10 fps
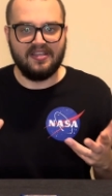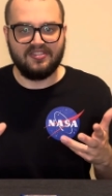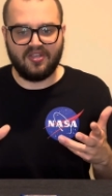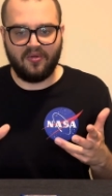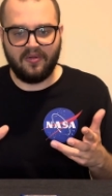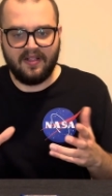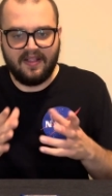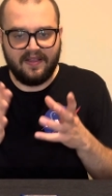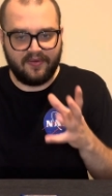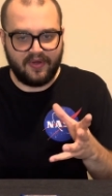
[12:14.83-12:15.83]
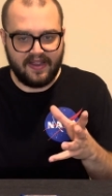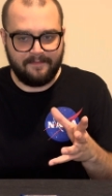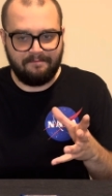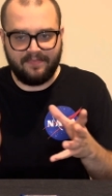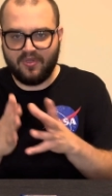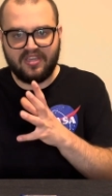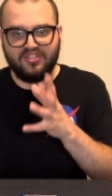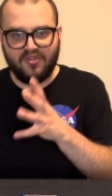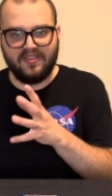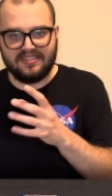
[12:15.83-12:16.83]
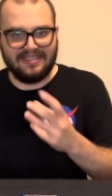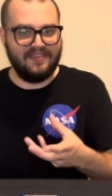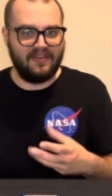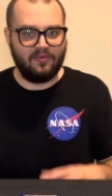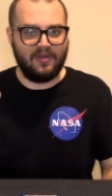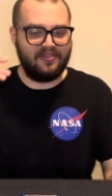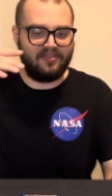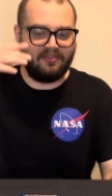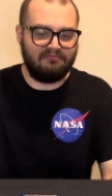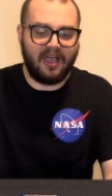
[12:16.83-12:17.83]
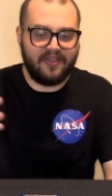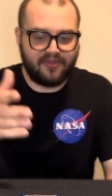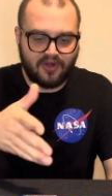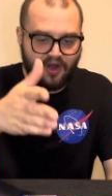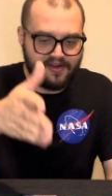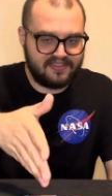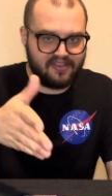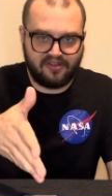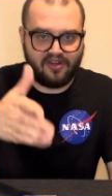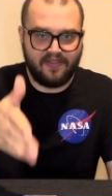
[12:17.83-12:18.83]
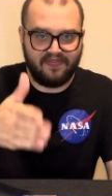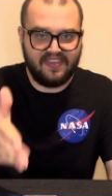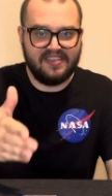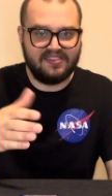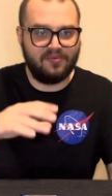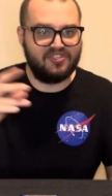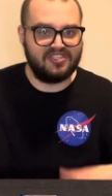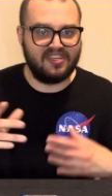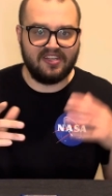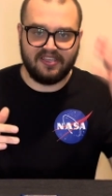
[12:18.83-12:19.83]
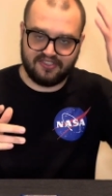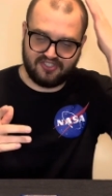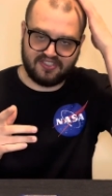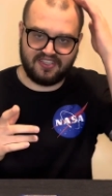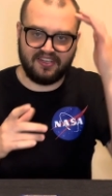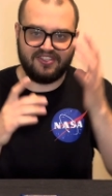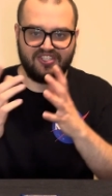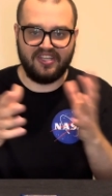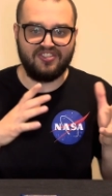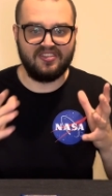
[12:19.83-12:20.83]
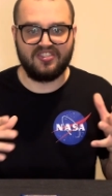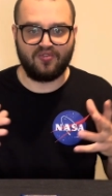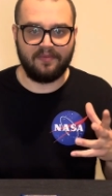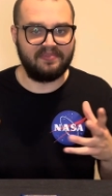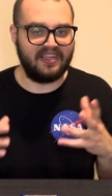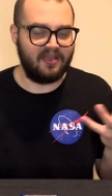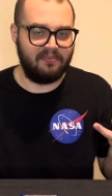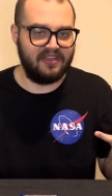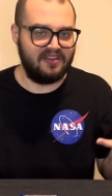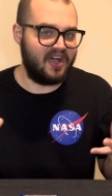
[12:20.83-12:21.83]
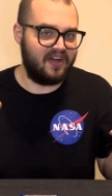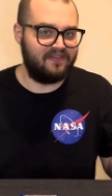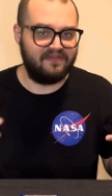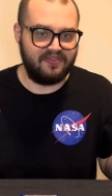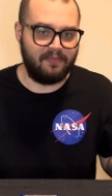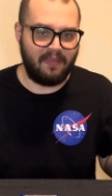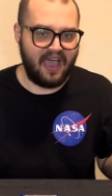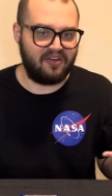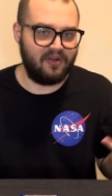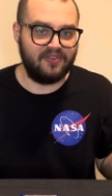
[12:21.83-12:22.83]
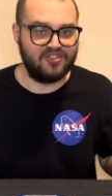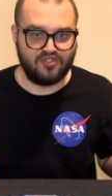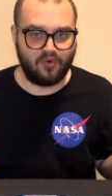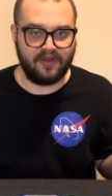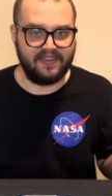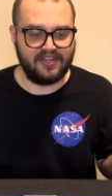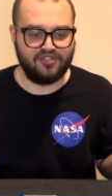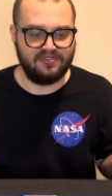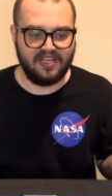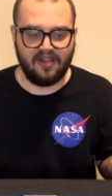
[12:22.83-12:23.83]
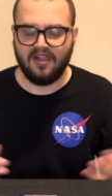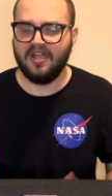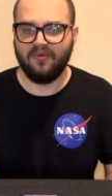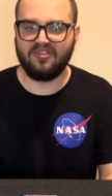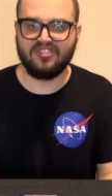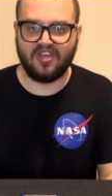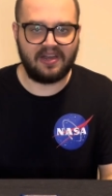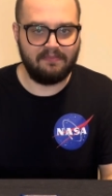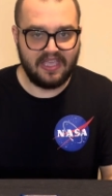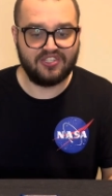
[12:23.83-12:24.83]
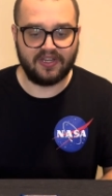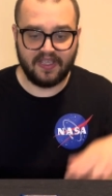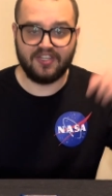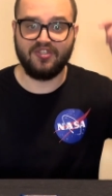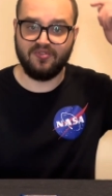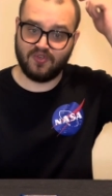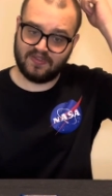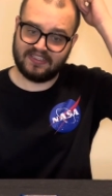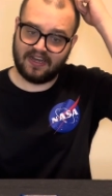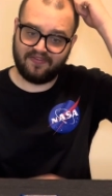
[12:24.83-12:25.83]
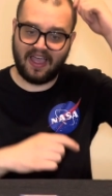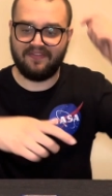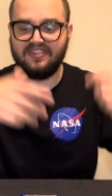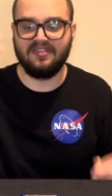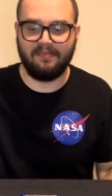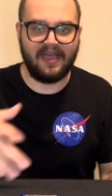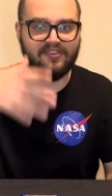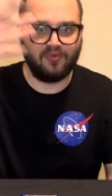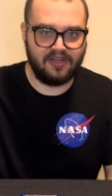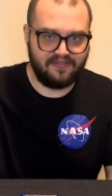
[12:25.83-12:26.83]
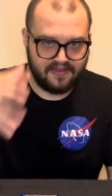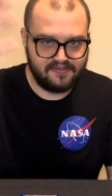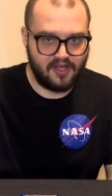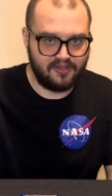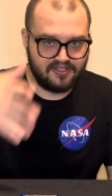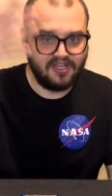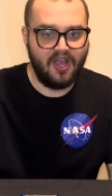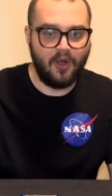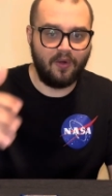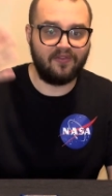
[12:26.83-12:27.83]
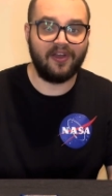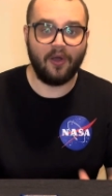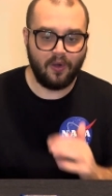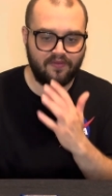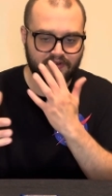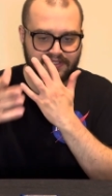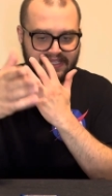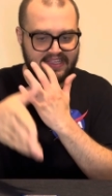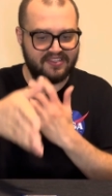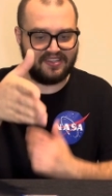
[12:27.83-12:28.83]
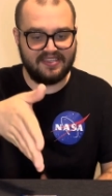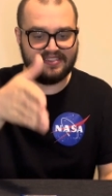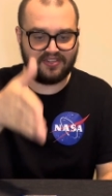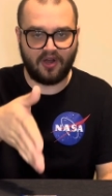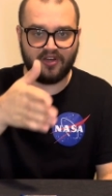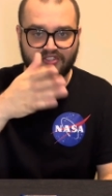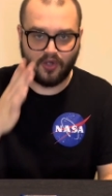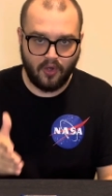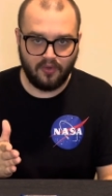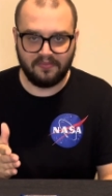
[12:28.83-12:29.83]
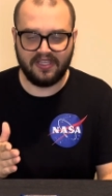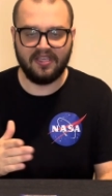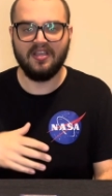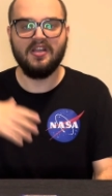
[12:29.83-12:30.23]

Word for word: So, right, you could do this even with other cards that are not these, which is gonna is just gonna change the scripting a bit of the pattern, the story that you tell, which is not a major issue. So instead of having to buy $25 over and over to get these cards only,